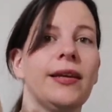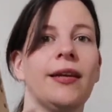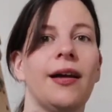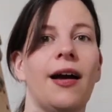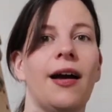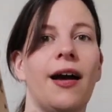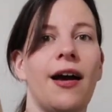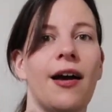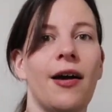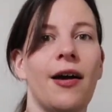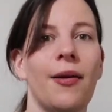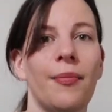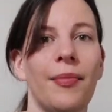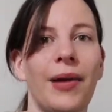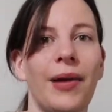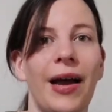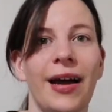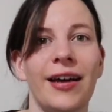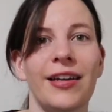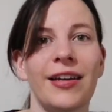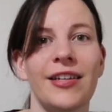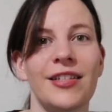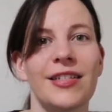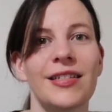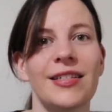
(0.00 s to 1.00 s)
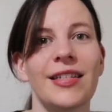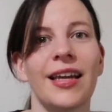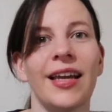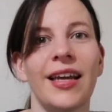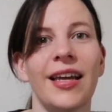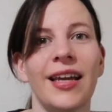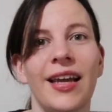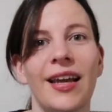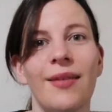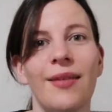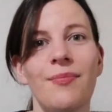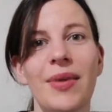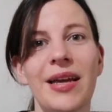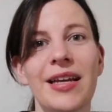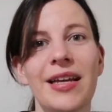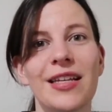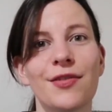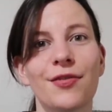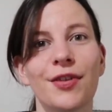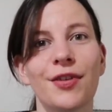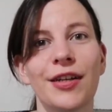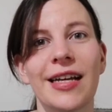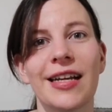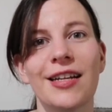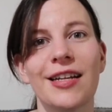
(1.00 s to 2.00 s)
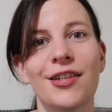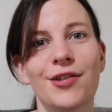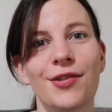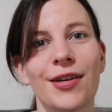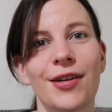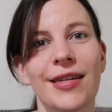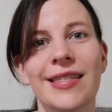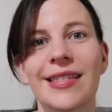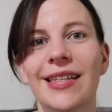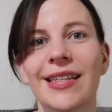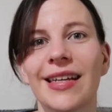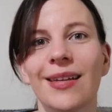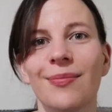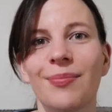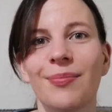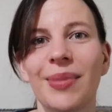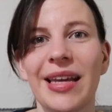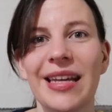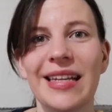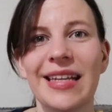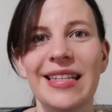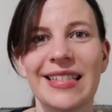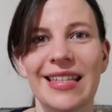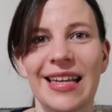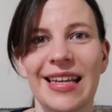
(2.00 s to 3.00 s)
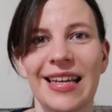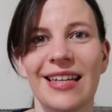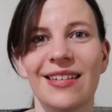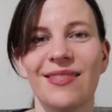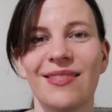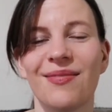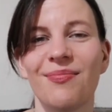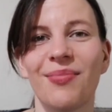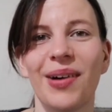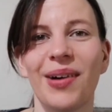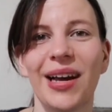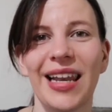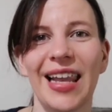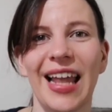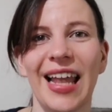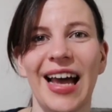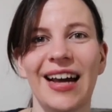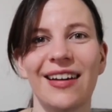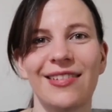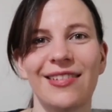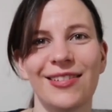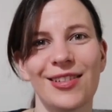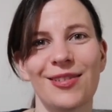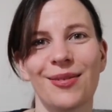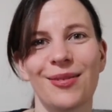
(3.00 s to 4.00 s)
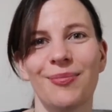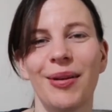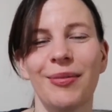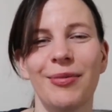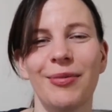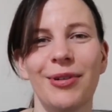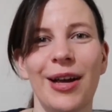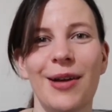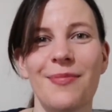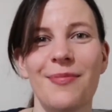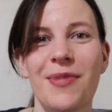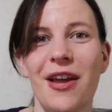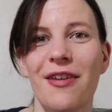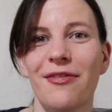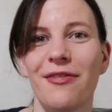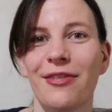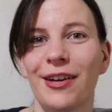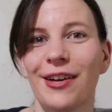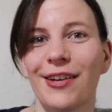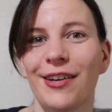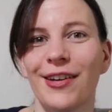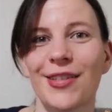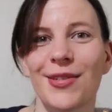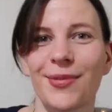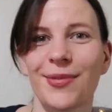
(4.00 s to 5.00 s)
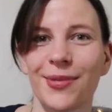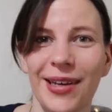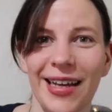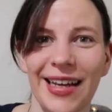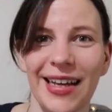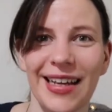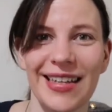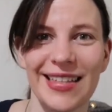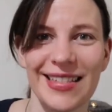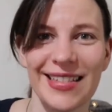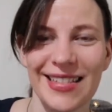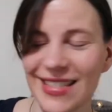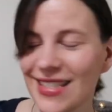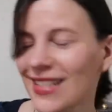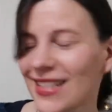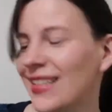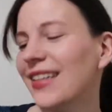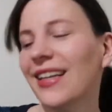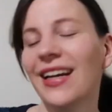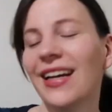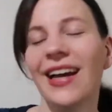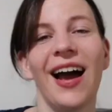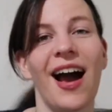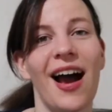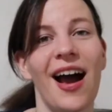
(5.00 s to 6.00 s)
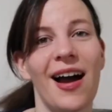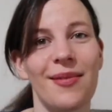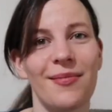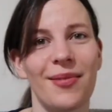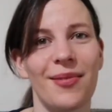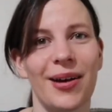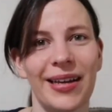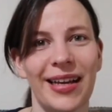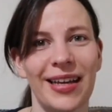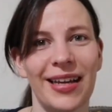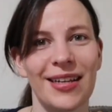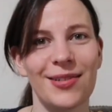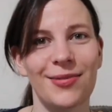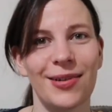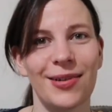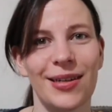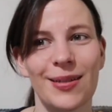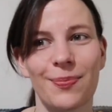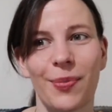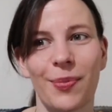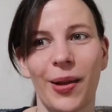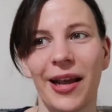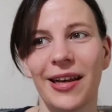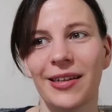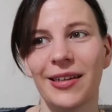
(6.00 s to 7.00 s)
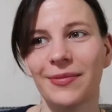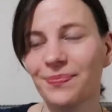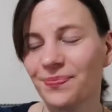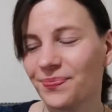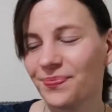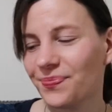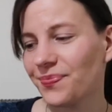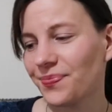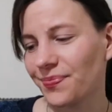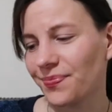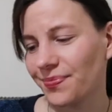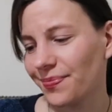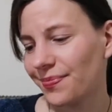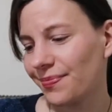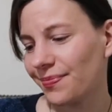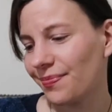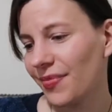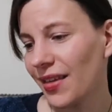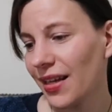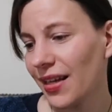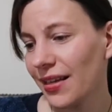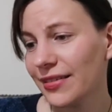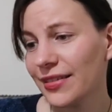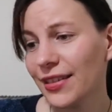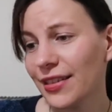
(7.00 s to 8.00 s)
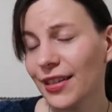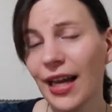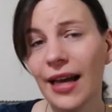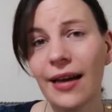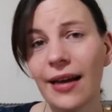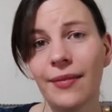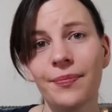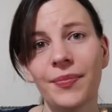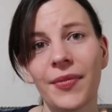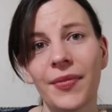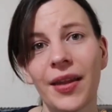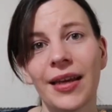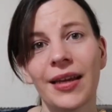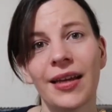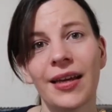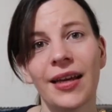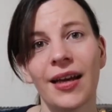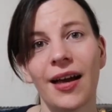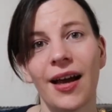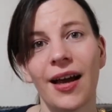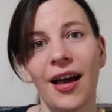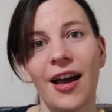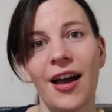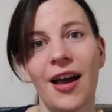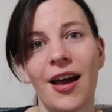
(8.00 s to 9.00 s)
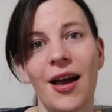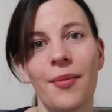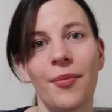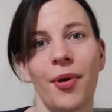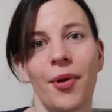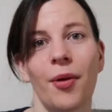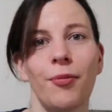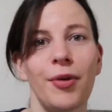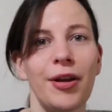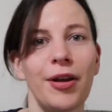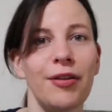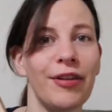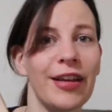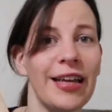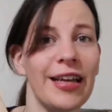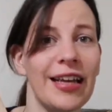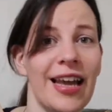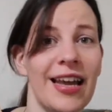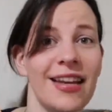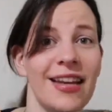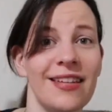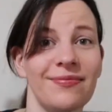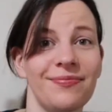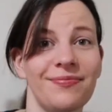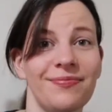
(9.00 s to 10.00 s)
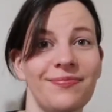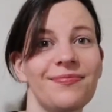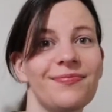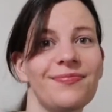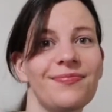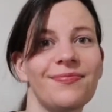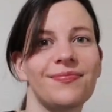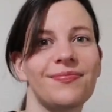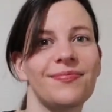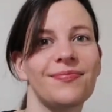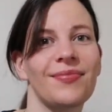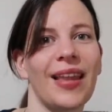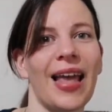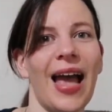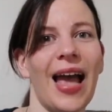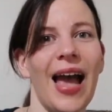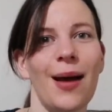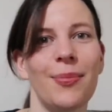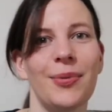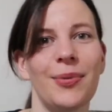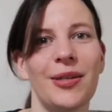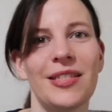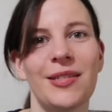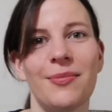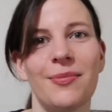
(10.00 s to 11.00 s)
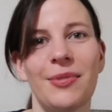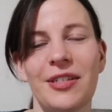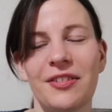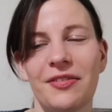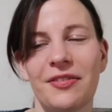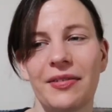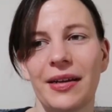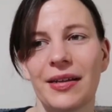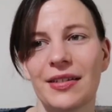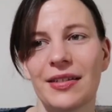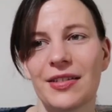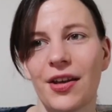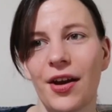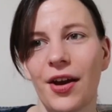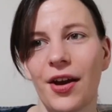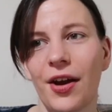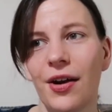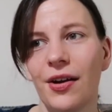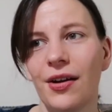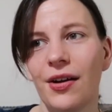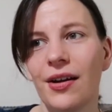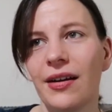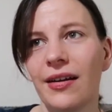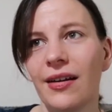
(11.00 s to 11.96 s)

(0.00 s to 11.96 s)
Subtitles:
and makes for an interesting piece in my lounge. When people come over and ask what it is, I get to explain. So yeah, weaving again, happy to be doing so.